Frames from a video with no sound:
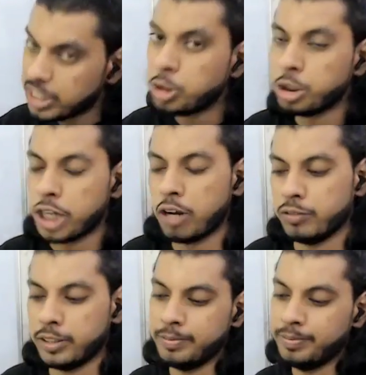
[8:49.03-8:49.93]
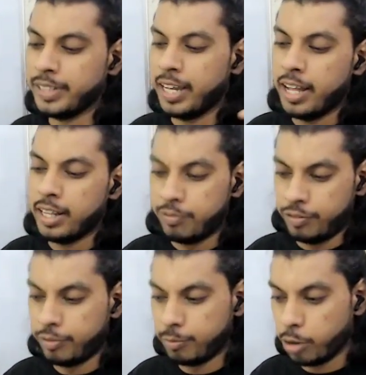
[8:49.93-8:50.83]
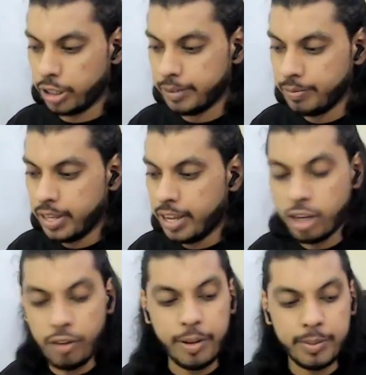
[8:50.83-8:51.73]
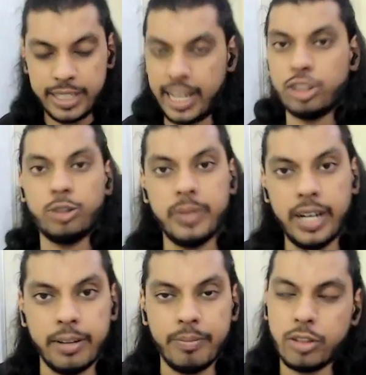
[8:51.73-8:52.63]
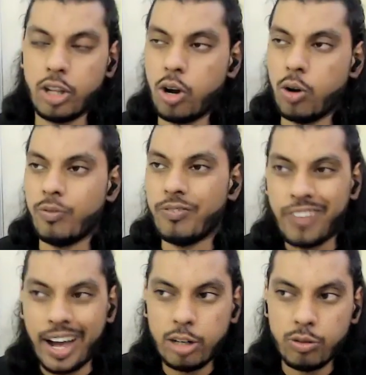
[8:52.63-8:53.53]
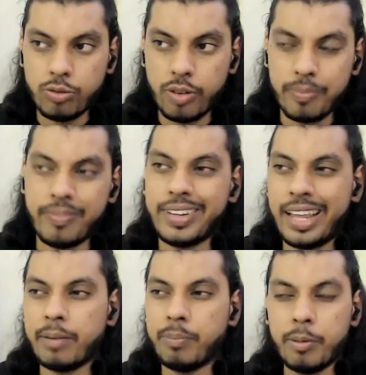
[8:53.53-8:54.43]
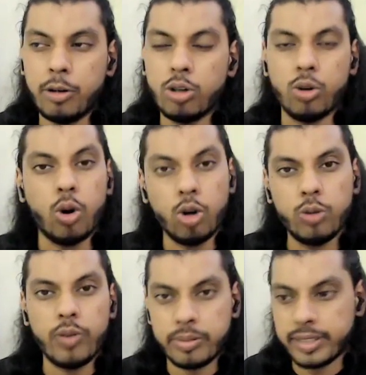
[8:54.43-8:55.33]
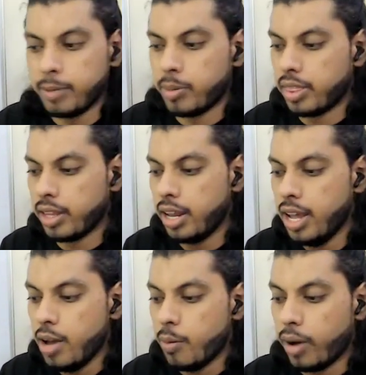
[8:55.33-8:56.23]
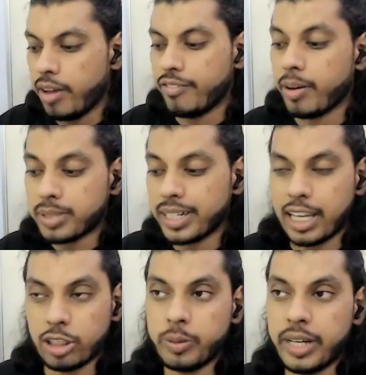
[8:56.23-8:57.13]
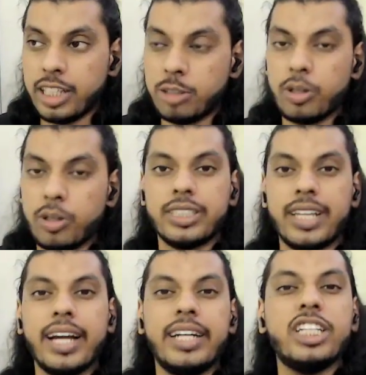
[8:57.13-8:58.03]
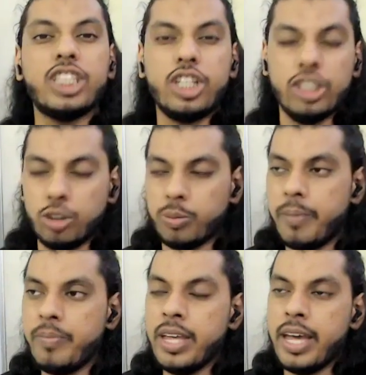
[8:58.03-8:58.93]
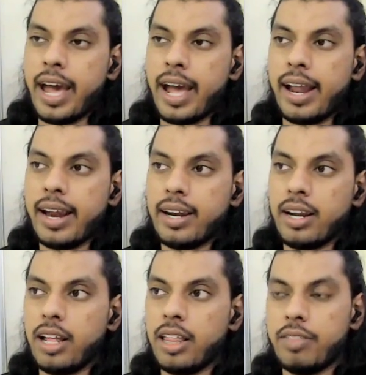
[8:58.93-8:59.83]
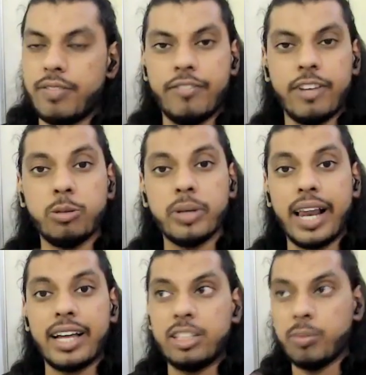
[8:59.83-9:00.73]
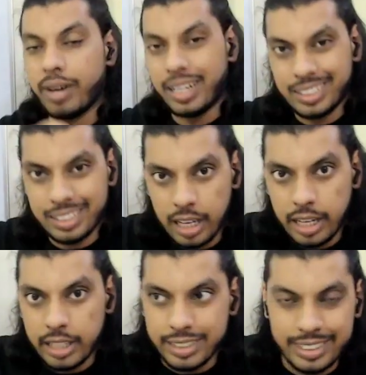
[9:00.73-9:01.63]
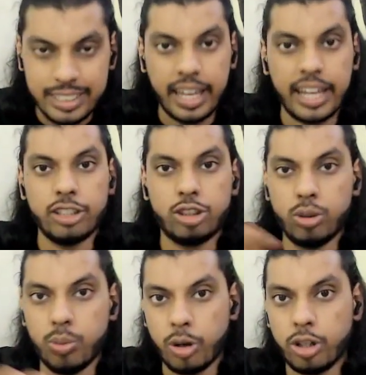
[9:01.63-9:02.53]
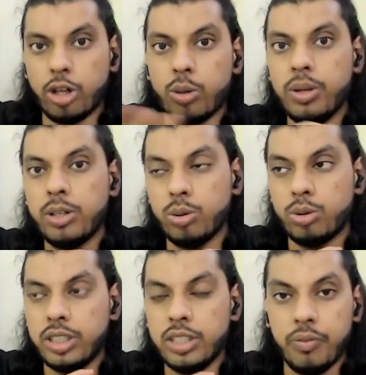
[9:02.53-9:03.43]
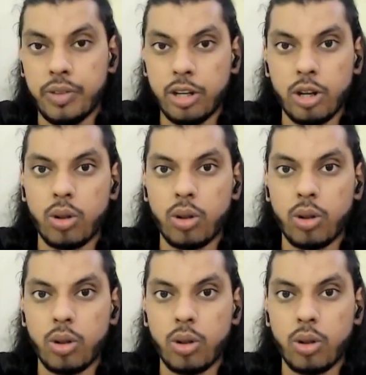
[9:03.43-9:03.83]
To start off with. 5th point, your website has to be ready. Now, why do people don't go to website, but then why website has to be ready is because it's like a digital resume, and when Facebook algorithm scans through what you're doing to see whether you're